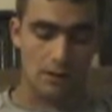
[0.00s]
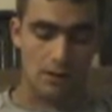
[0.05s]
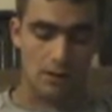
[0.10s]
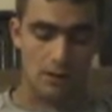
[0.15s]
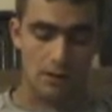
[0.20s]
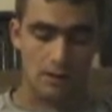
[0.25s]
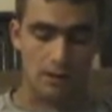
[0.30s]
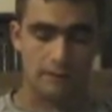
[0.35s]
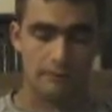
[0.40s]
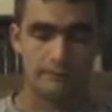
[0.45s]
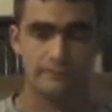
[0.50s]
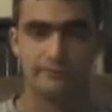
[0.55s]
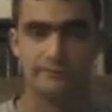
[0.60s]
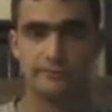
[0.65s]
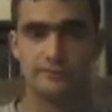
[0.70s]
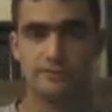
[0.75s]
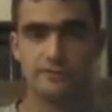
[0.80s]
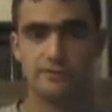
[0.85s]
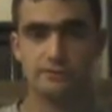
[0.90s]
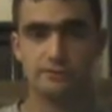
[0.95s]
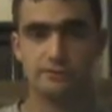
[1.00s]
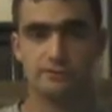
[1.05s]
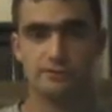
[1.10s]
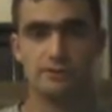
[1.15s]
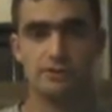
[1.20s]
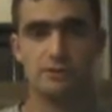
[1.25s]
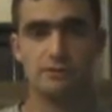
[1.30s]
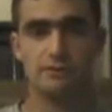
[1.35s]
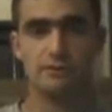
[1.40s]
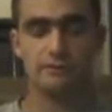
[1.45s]
First I'm going to
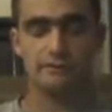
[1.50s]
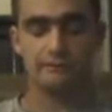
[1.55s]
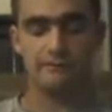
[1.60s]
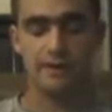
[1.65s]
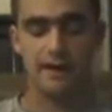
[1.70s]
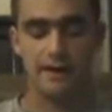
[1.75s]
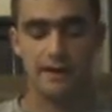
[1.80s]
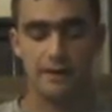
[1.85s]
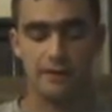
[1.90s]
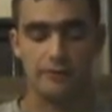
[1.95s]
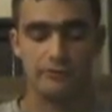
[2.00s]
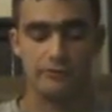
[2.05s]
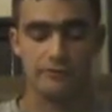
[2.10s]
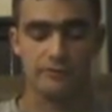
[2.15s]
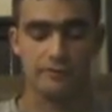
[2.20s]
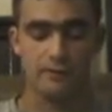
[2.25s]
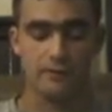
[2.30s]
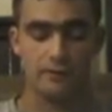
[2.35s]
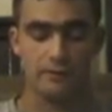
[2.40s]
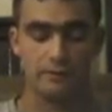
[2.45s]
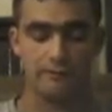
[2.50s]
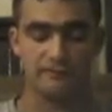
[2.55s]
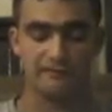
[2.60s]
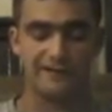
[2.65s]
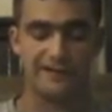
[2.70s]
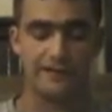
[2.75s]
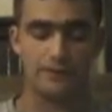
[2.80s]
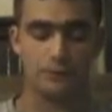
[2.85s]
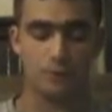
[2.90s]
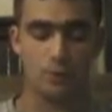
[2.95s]
start with the vowels. The
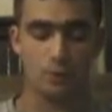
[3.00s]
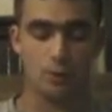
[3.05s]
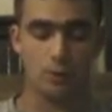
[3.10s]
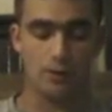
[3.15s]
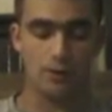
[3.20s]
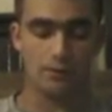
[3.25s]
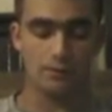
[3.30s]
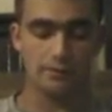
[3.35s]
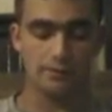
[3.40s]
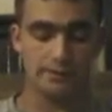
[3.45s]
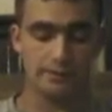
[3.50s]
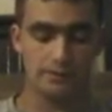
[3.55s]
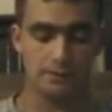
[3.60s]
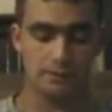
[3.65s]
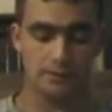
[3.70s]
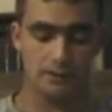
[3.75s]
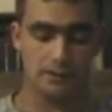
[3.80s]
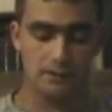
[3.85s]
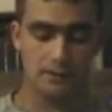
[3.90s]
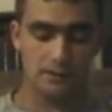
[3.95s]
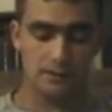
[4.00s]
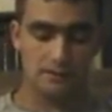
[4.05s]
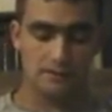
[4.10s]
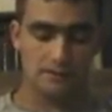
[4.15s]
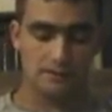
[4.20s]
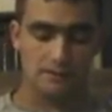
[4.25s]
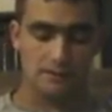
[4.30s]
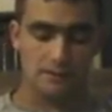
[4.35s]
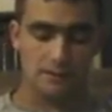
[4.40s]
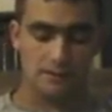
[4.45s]
vowel quality.
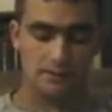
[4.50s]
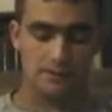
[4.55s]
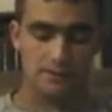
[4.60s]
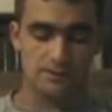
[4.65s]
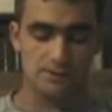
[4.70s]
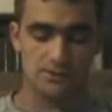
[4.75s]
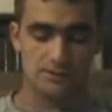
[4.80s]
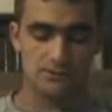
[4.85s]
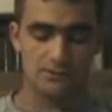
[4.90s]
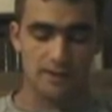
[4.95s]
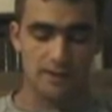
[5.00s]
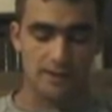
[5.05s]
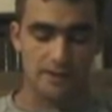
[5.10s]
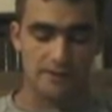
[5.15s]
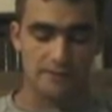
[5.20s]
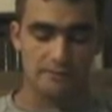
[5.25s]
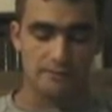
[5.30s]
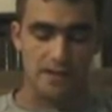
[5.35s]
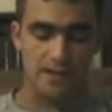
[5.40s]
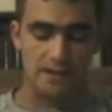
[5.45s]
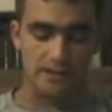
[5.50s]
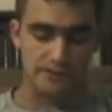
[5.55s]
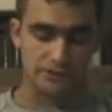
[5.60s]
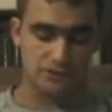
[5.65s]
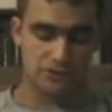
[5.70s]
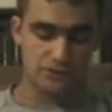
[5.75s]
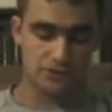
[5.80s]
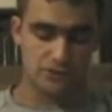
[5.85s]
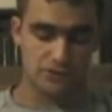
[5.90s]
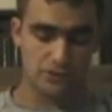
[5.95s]
Yiddish vowels
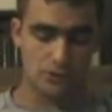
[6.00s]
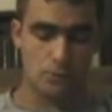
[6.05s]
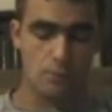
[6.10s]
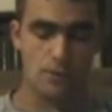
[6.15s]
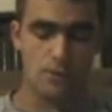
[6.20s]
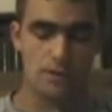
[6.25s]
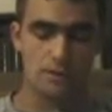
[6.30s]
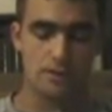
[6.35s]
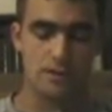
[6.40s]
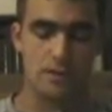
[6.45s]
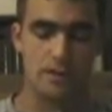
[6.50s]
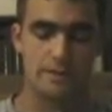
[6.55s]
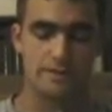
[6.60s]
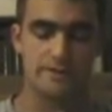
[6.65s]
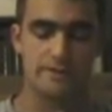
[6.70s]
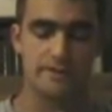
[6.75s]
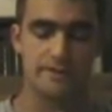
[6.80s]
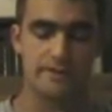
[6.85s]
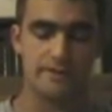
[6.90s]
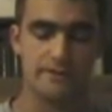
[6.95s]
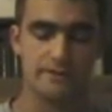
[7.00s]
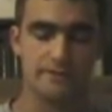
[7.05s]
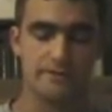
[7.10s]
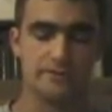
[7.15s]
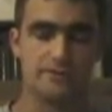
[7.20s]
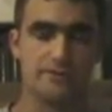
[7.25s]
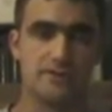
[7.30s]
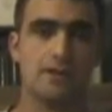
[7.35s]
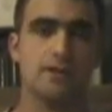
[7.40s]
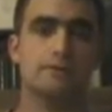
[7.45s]
match European
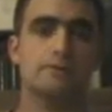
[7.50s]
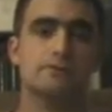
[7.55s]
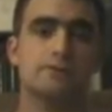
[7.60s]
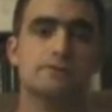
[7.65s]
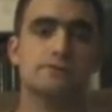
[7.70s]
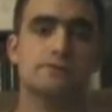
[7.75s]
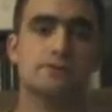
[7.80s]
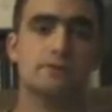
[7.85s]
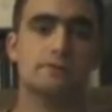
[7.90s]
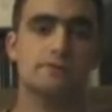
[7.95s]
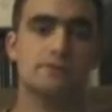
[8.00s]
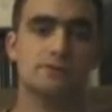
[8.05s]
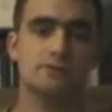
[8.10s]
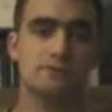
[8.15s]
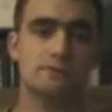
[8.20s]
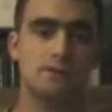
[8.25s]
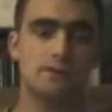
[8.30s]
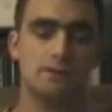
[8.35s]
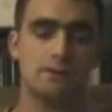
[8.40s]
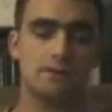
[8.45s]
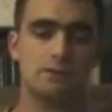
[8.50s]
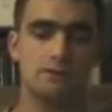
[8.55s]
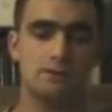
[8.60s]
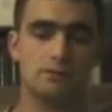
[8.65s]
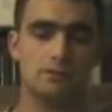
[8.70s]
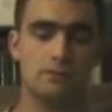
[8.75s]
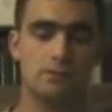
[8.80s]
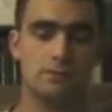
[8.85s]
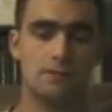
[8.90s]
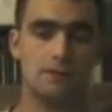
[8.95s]
continental standards. So if you speak a
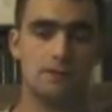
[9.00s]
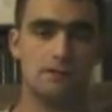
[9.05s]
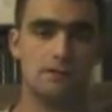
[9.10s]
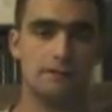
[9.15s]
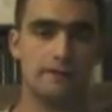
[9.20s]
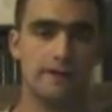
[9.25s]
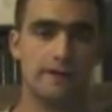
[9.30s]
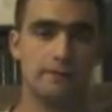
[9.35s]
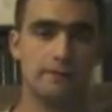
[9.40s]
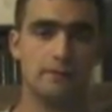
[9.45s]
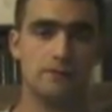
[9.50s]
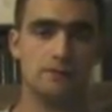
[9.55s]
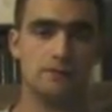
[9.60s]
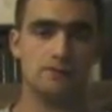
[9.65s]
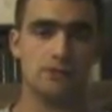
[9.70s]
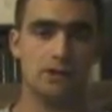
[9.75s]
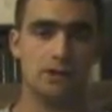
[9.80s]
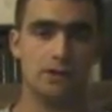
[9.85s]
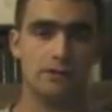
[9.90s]
European language